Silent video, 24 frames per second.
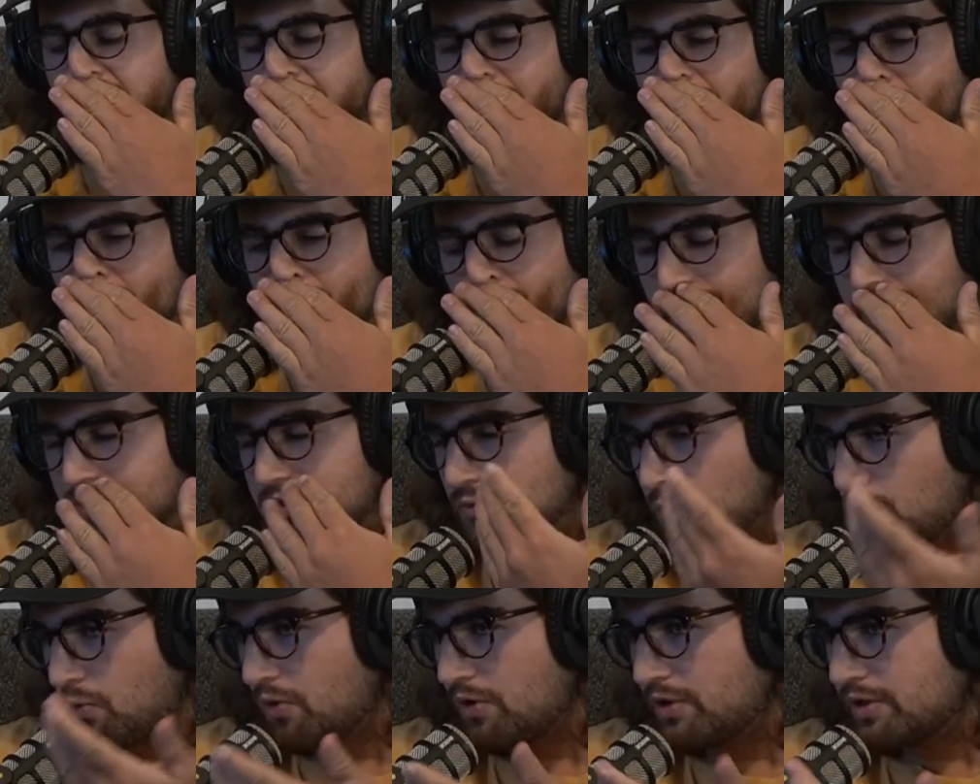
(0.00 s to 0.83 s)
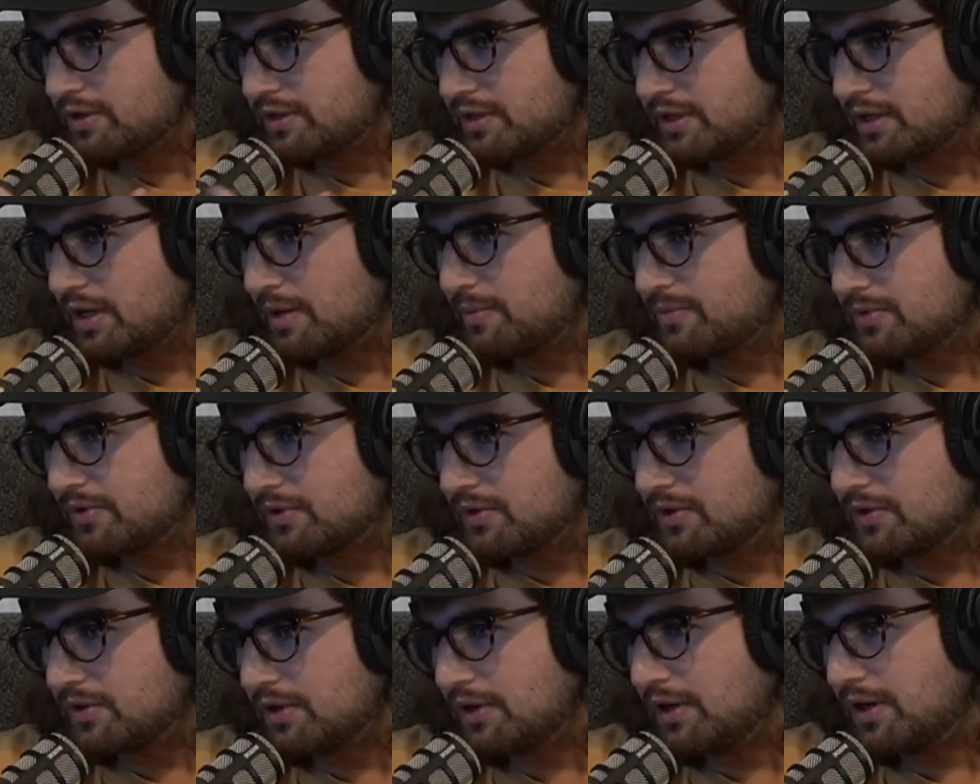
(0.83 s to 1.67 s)
Yeah, but it's warranted up
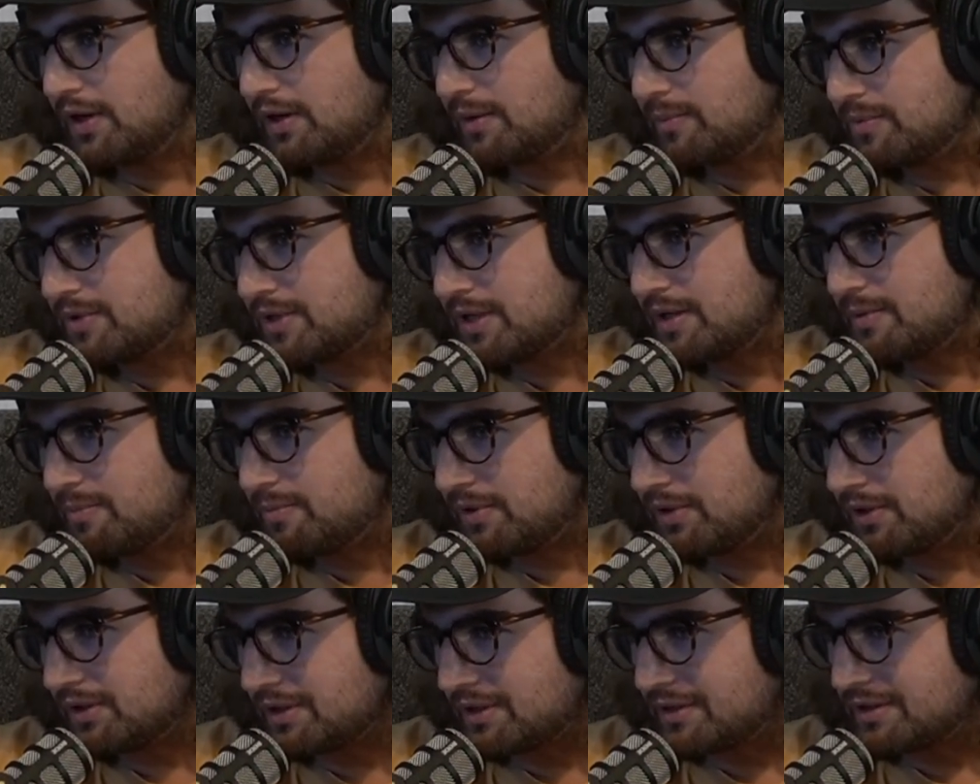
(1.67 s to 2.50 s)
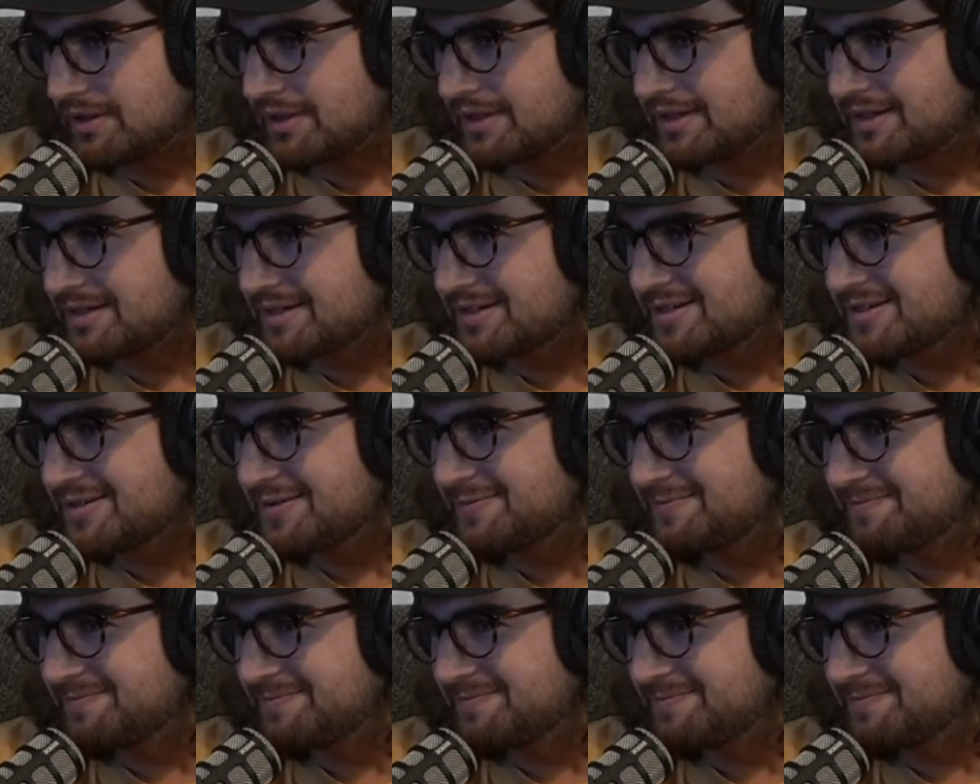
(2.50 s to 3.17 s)
to 10 billion licks.